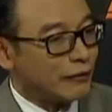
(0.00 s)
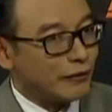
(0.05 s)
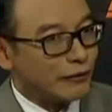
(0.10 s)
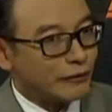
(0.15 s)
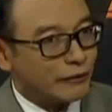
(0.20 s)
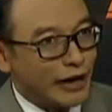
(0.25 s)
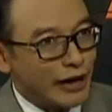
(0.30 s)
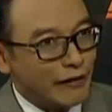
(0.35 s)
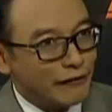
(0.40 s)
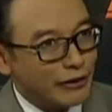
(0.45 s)

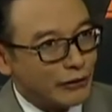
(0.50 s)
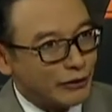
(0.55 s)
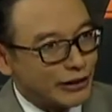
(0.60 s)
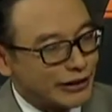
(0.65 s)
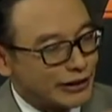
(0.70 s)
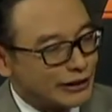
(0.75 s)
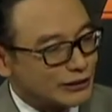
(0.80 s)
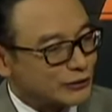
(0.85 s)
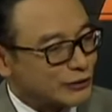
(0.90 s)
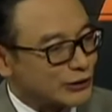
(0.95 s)
Everyone
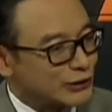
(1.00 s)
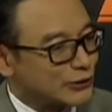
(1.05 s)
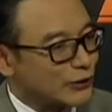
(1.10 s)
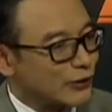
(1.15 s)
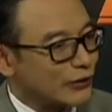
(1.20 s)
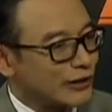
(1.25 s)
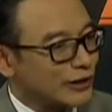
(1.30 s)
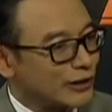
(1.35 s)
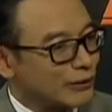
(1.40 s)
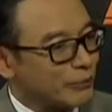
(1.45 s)
else was
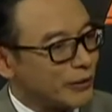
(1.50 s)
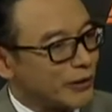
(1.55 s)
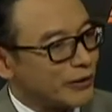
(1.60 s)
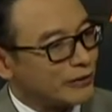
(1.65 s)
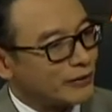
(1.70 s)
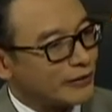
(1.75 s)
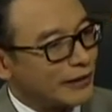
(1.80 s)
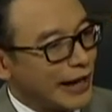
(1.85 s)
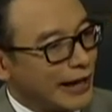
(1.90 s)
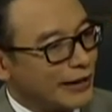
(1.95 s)
talking about
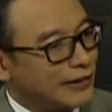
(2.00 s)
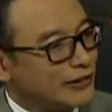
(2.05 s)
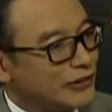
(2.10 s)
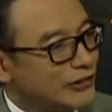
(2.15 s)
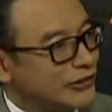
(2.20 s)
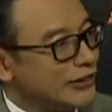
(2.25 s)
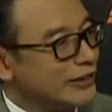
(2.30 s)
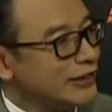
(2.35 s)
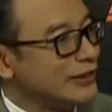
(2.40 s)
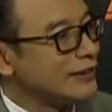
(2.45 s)

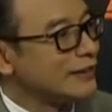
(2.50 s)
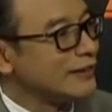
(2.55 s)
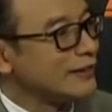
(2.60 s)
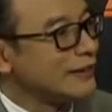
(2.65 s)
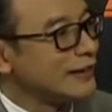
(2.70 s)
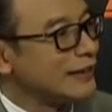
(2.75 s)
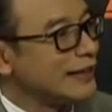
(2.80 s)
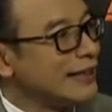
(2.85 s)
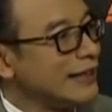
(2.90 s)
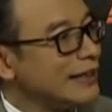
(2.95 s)
energy.
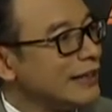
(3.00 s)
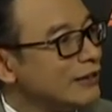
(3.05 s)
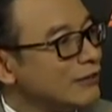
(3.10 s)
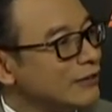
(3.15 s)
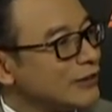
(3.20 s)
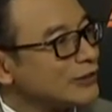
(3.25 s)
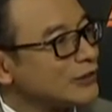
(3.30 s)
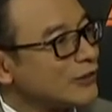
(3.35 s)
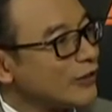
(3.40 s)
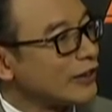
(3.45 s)
He
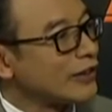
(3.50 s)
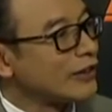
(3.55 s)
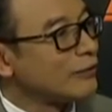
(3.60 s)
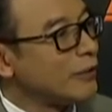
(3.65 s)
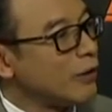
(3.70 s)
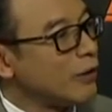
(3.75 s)
was talking about